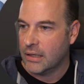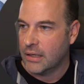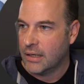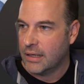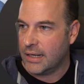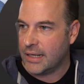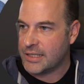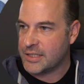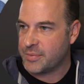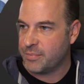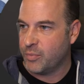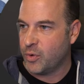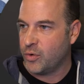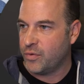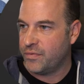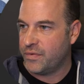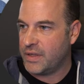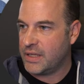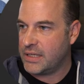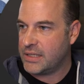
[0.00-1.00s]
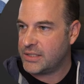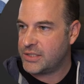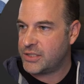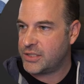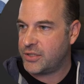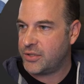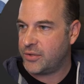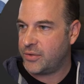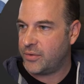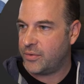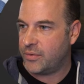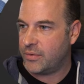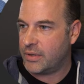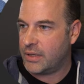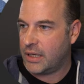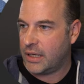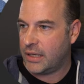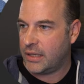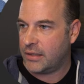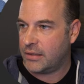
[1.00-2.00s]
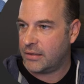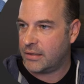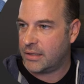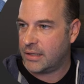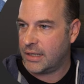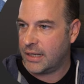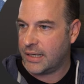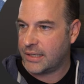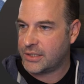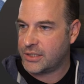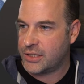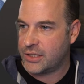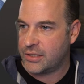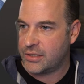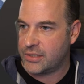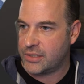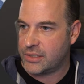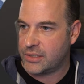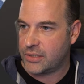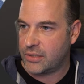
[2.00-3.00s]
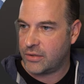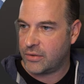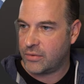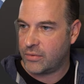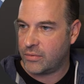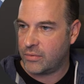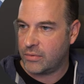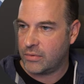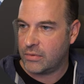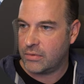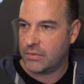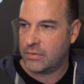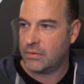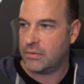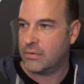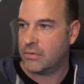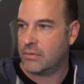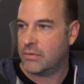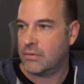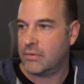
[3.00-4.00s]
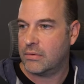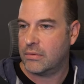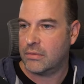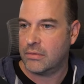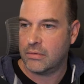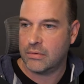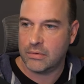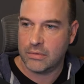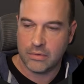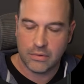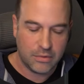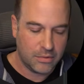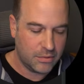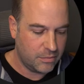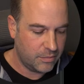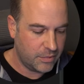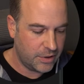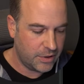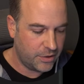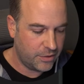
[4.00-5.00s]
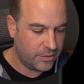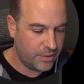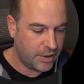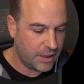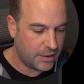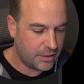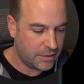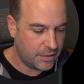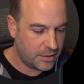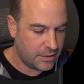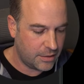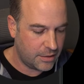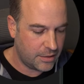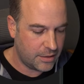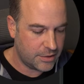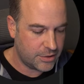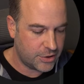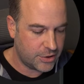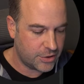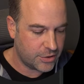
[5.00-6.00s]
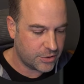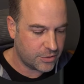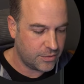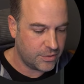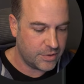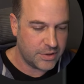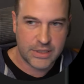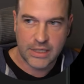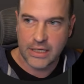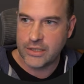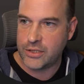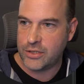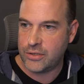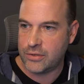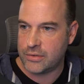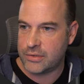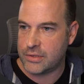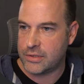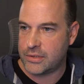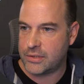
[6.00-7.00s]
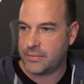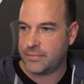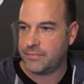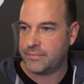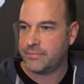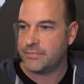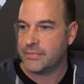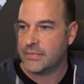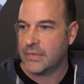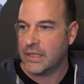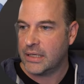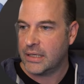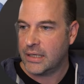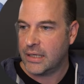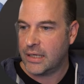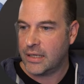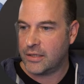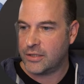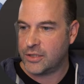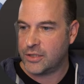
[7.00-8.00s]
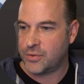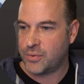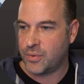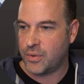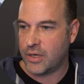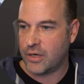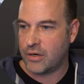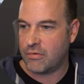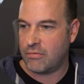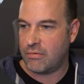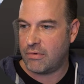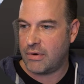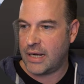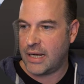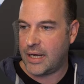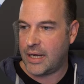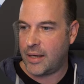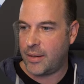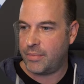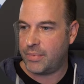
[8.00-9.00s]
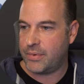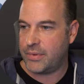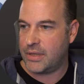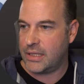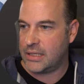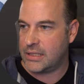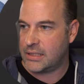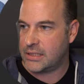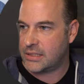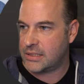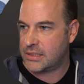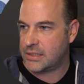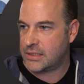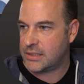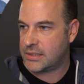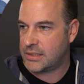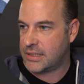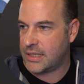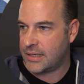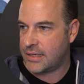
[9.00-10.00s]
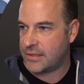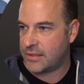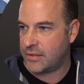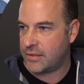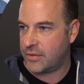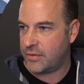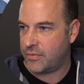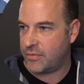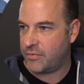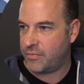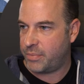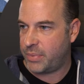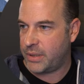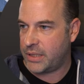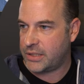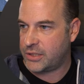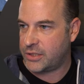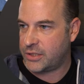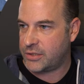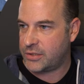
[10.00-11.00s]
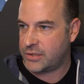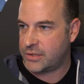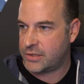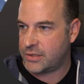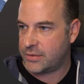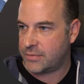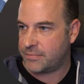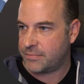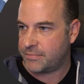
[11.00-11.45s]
Let's move these to a collection. So we do that, and let's just call this headshots. And I just want to grab this set of pictures,